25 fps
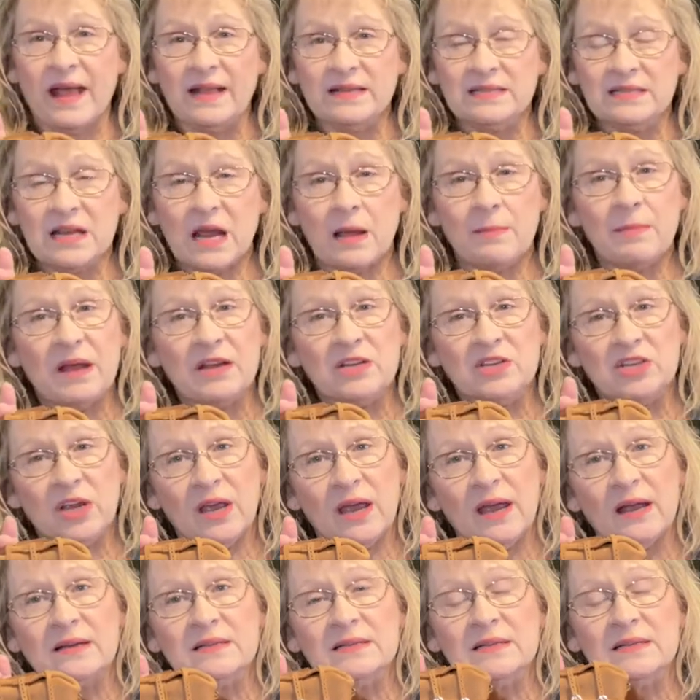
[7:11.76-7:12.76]
Last time I
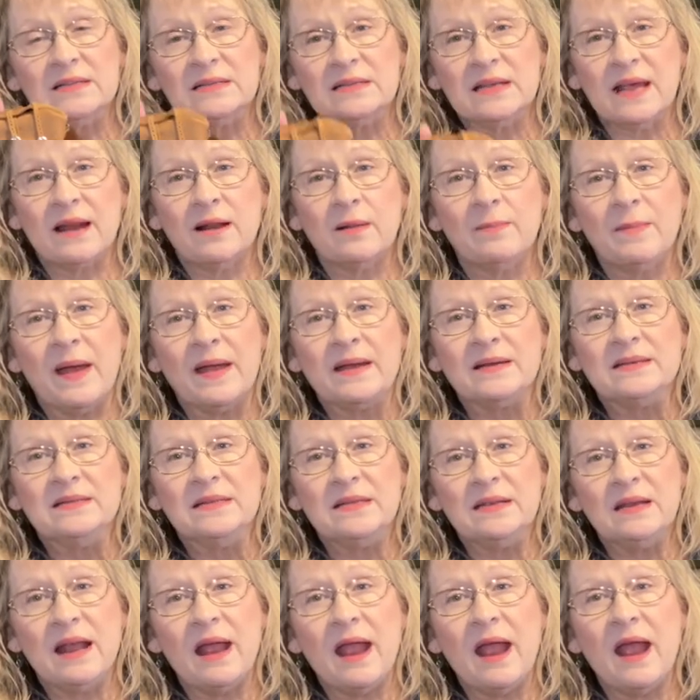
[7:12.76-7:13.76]
checked, Saddleback
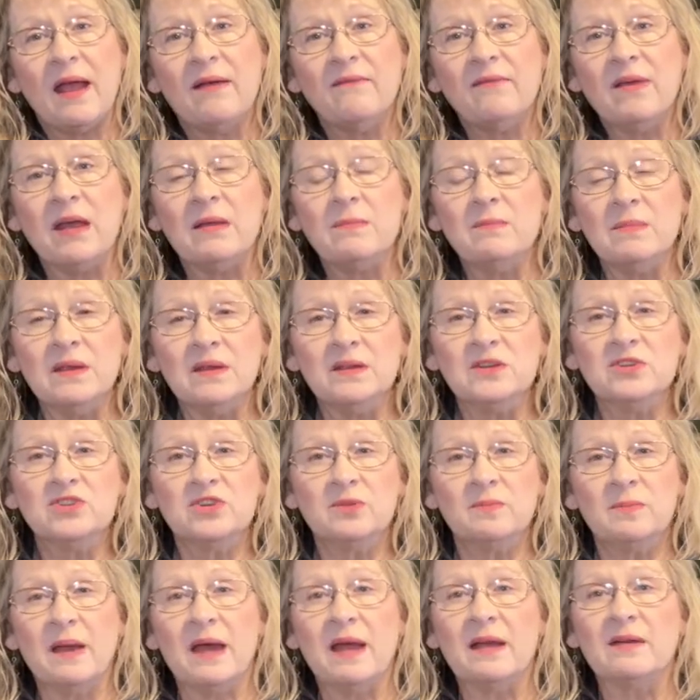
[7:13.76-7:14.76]
did have a
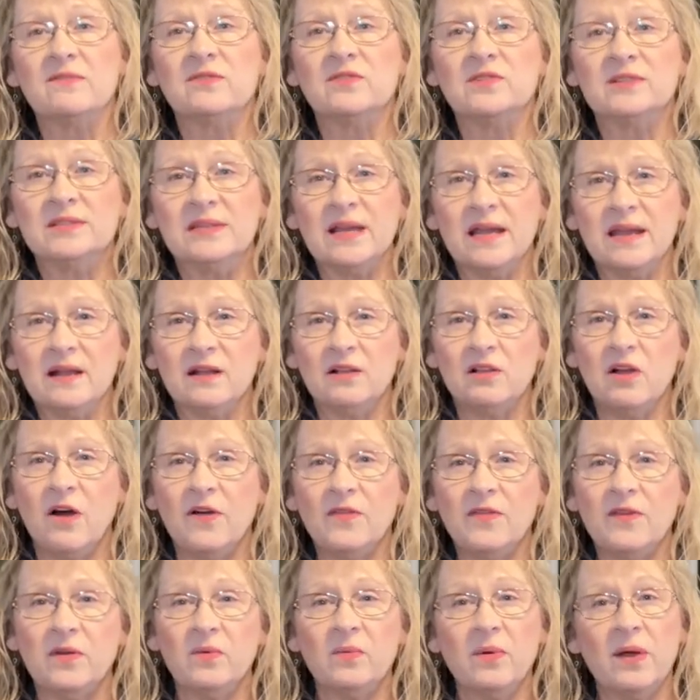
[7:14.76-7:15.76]
miniature bag for sale
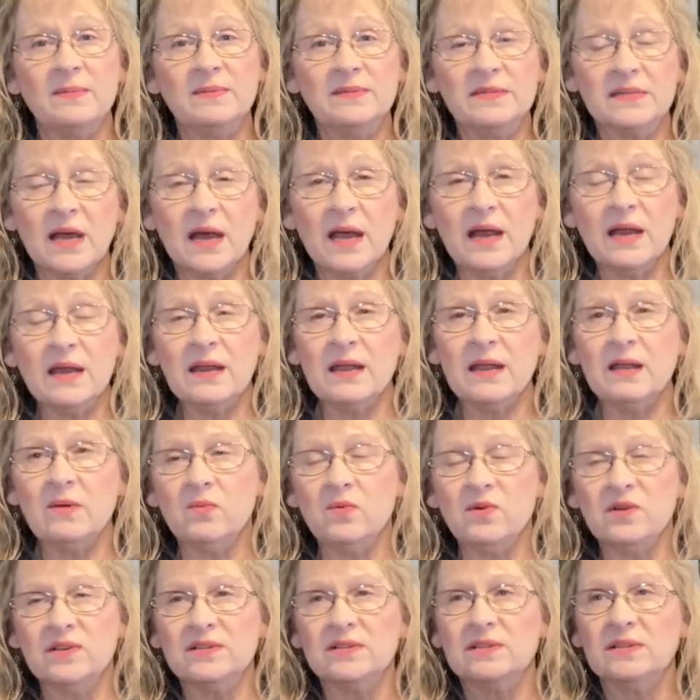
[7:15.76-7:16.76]
on their website.
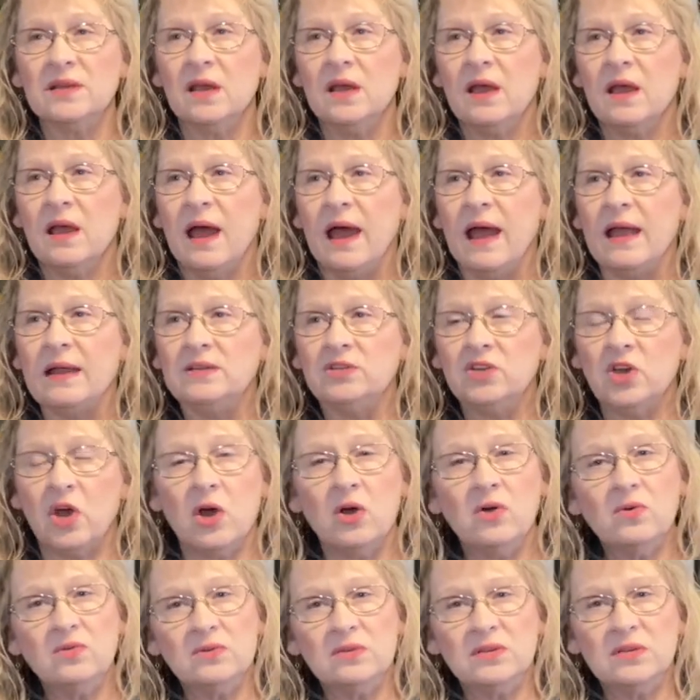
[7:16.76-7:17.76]
It was a
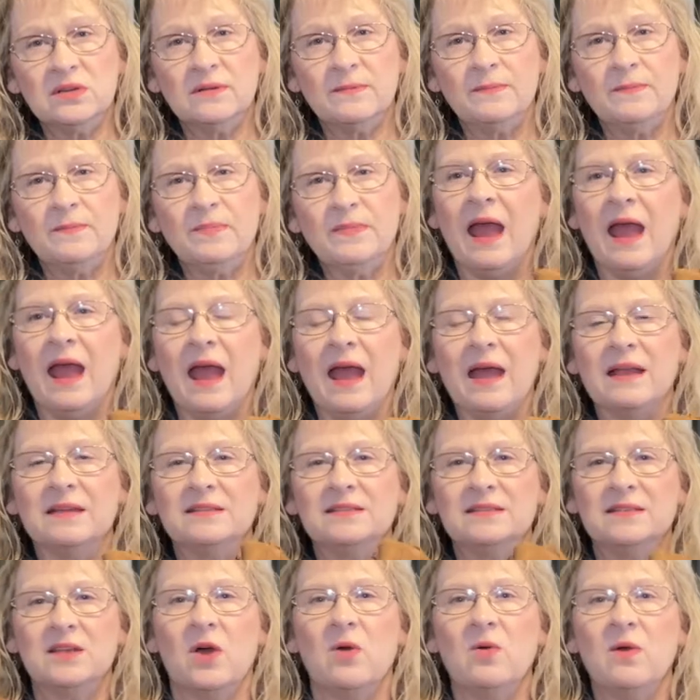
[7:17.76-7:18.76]
tote,
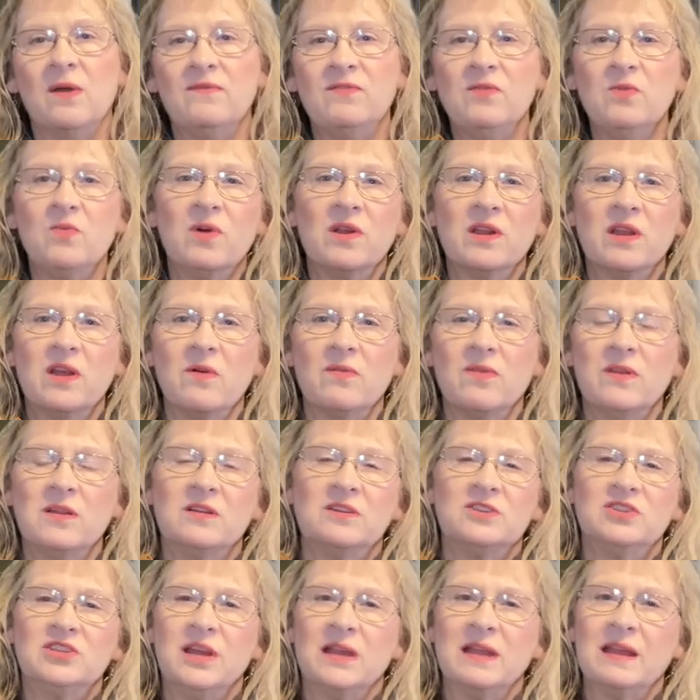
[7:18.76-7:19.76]
and so if you want to go
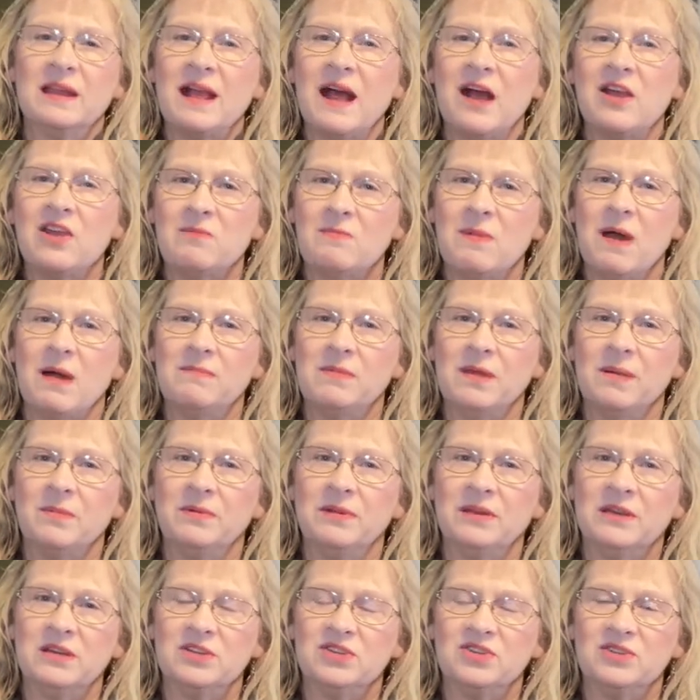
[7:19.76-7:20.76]
there and check it out, you might be
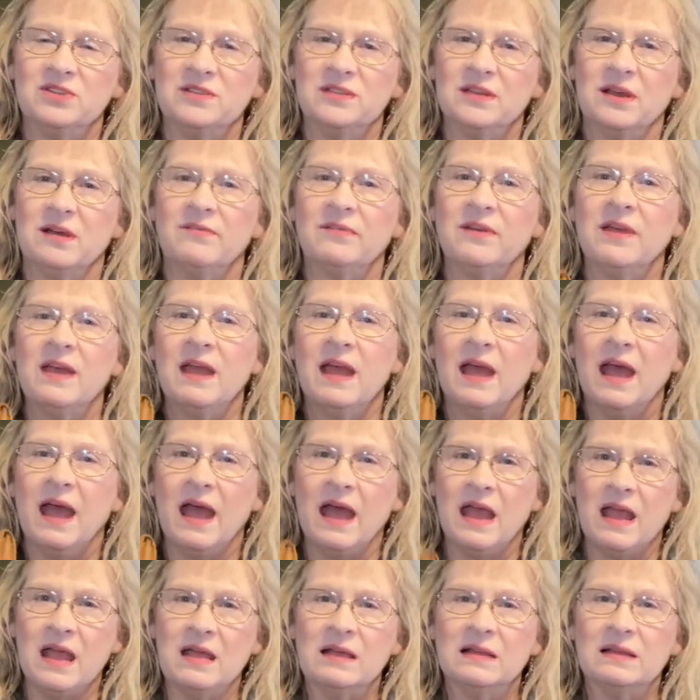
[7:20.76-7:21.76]
able to get yourself
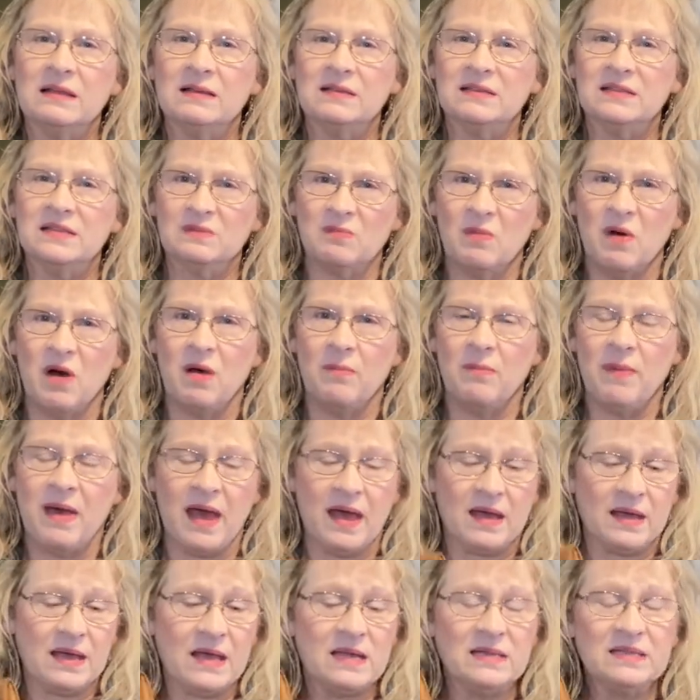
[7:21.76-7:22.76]
a small
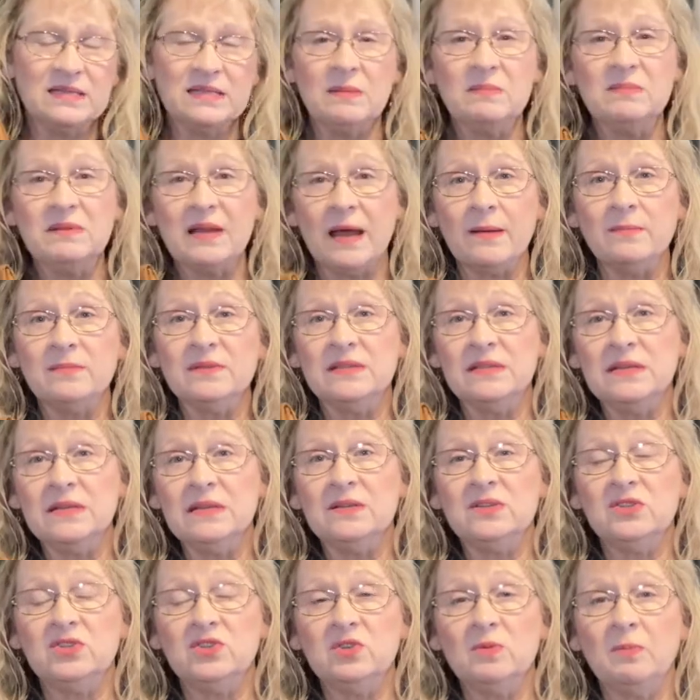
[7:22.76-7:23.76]
bag. And sometimes
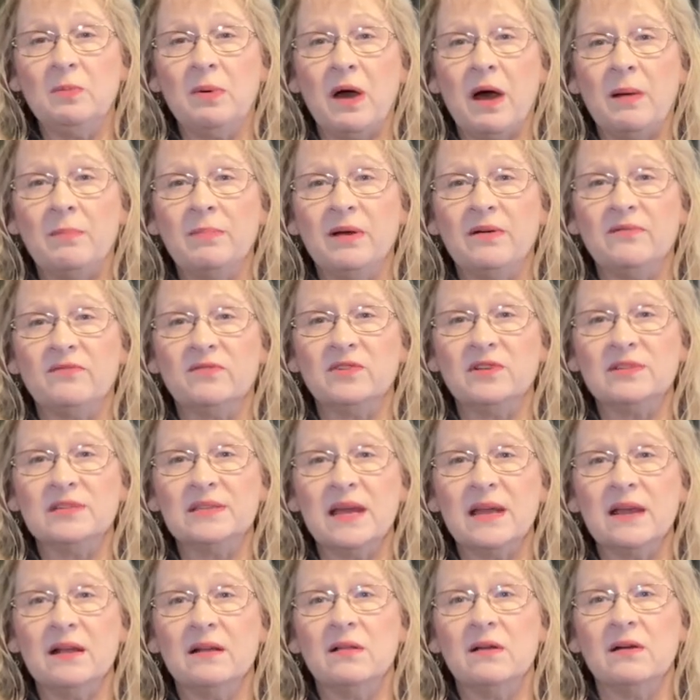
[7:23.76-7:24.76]
these do pop up for
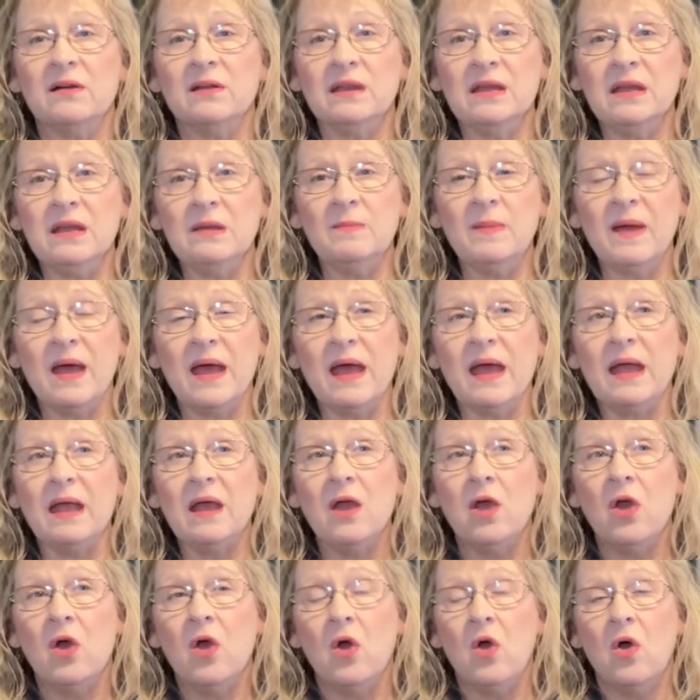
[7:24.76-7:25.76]
sale on
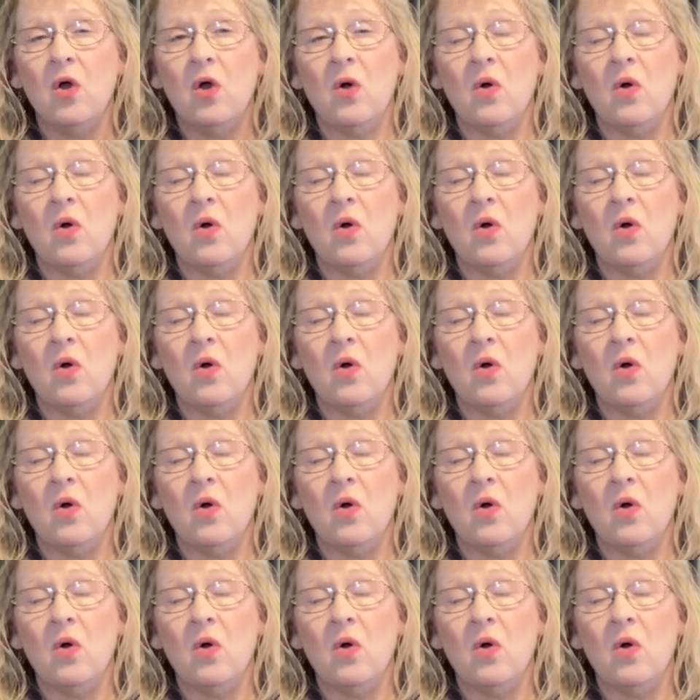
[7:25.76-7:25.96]
eBay